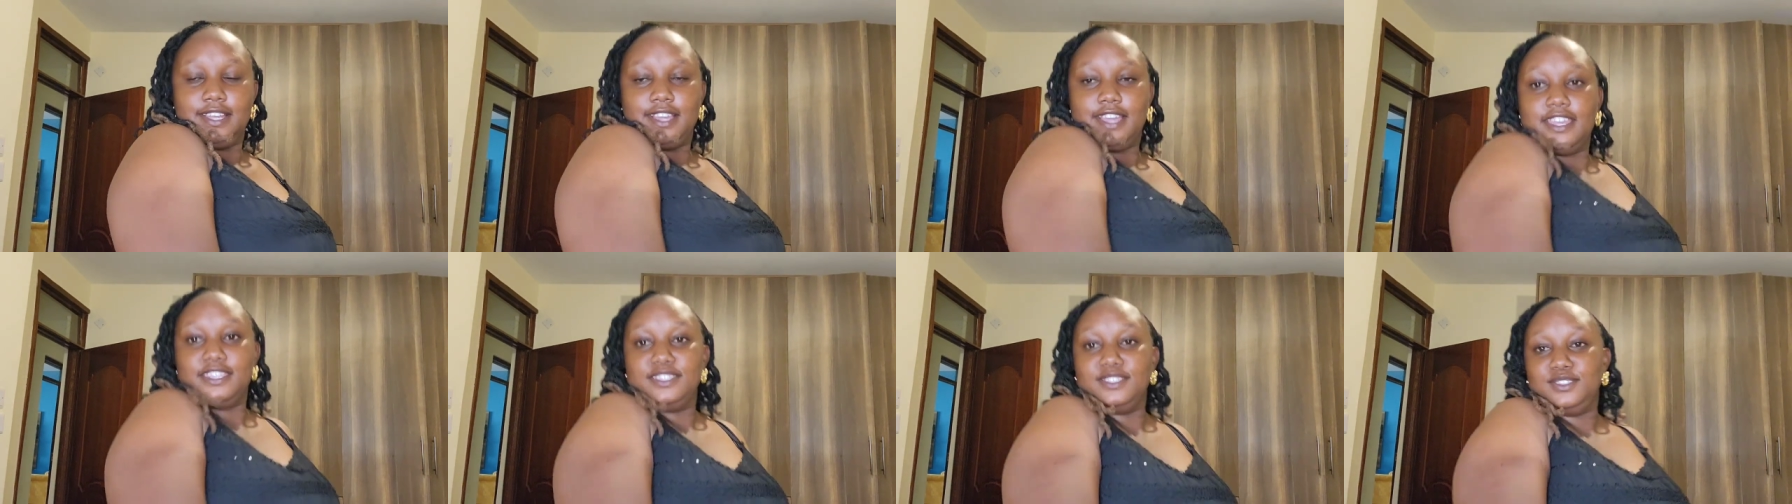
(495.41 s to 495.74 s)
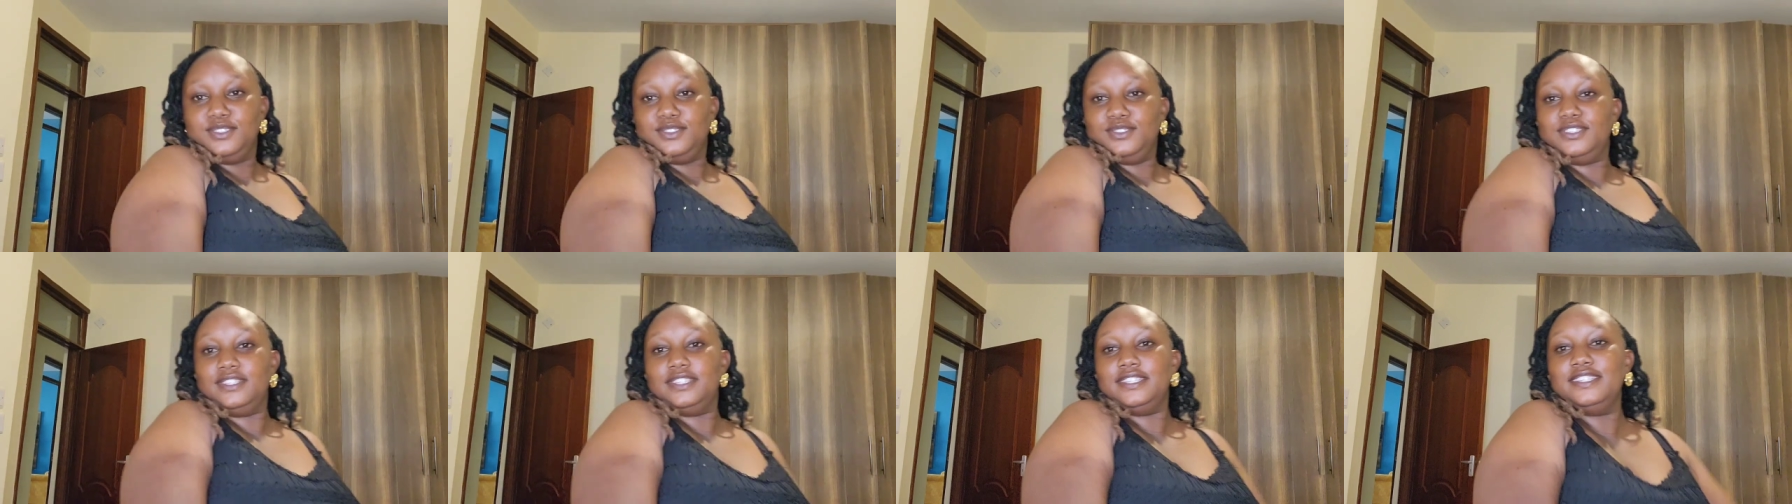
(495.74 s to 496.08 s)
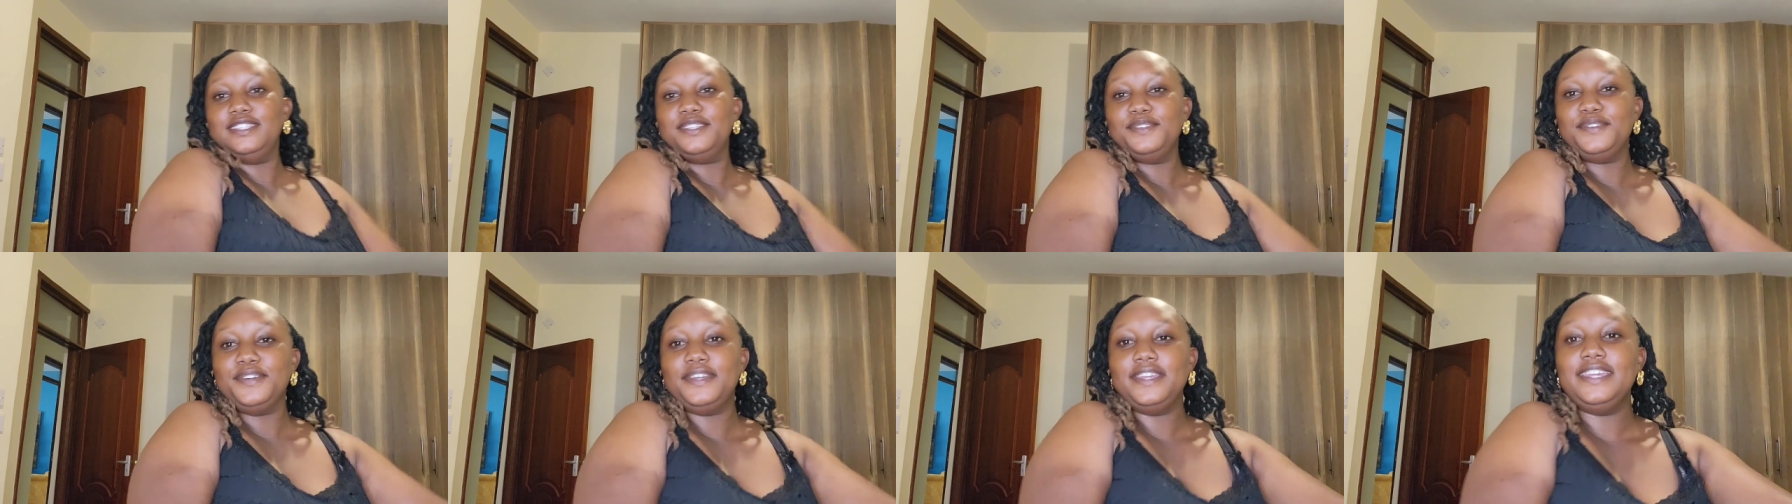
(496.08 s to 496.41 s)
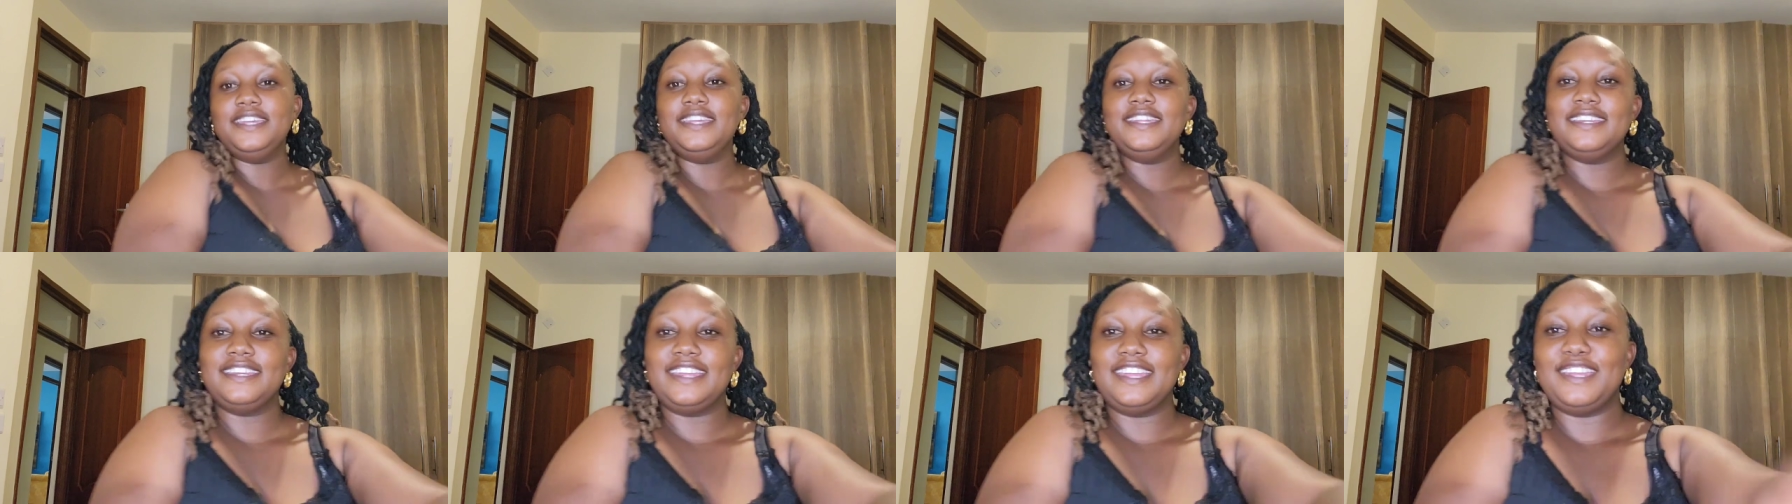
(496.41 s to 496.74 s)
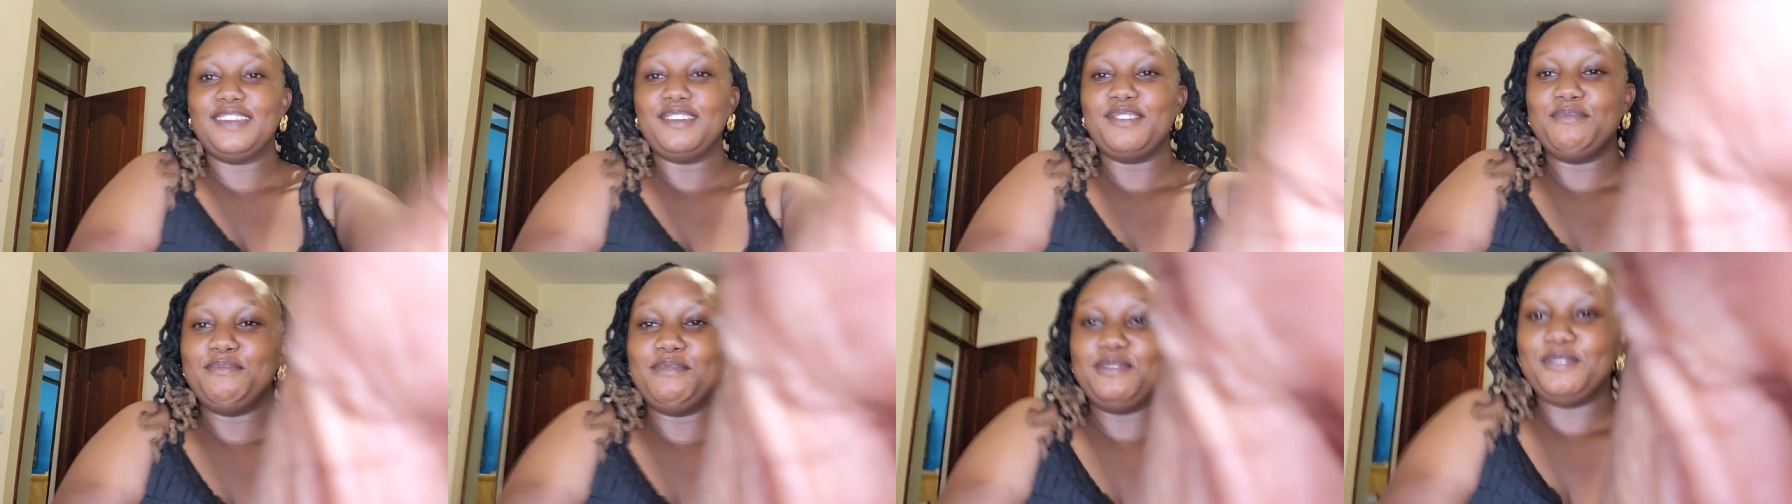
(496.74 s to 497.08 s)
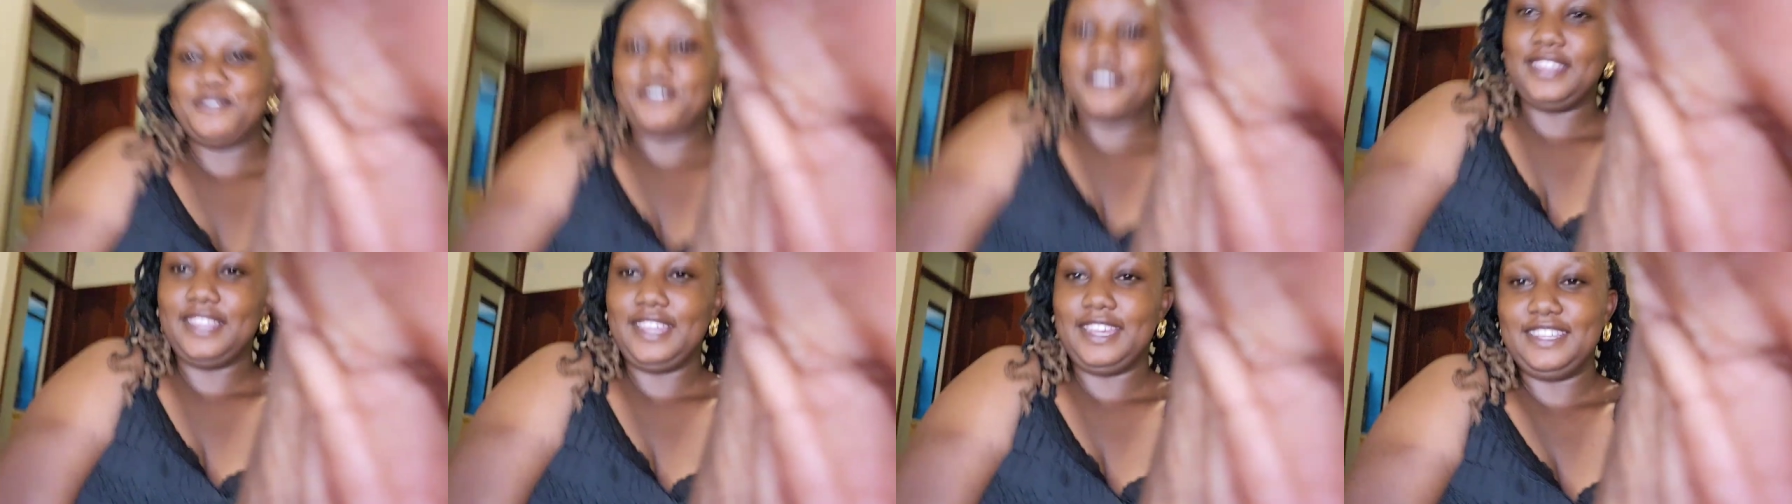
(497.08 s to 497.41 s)
Guys, do you see the way
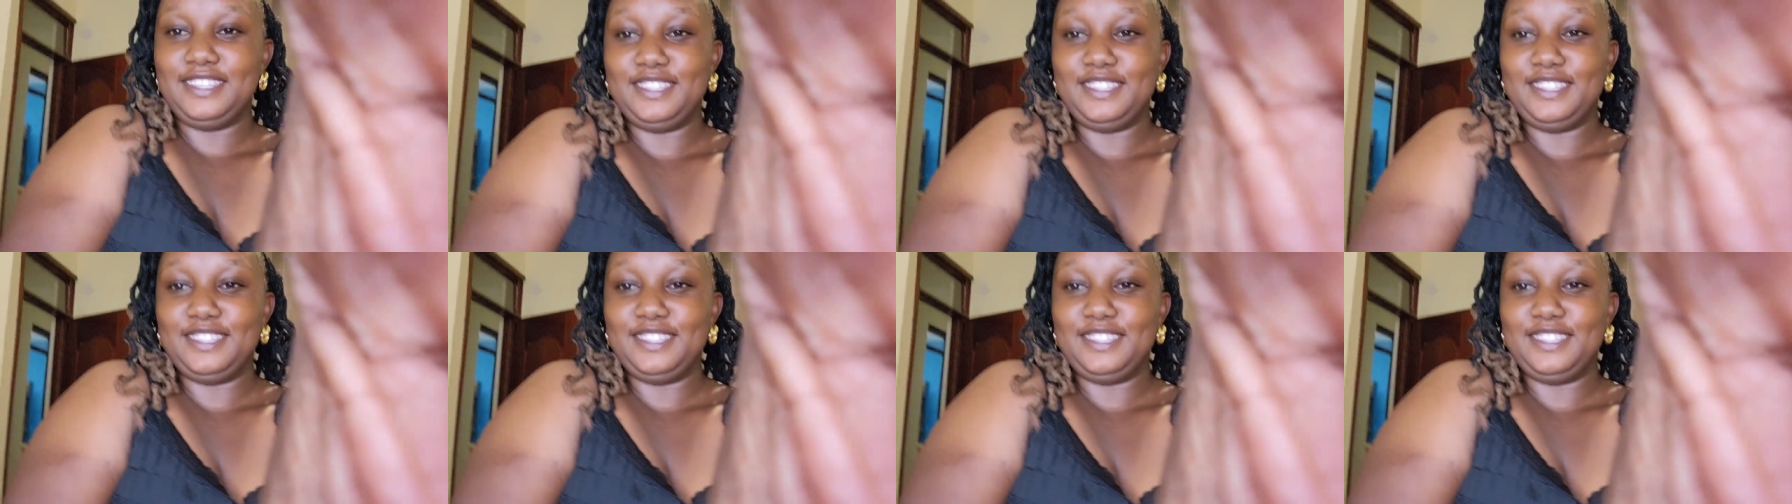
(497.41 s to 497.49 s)
Nairobi weather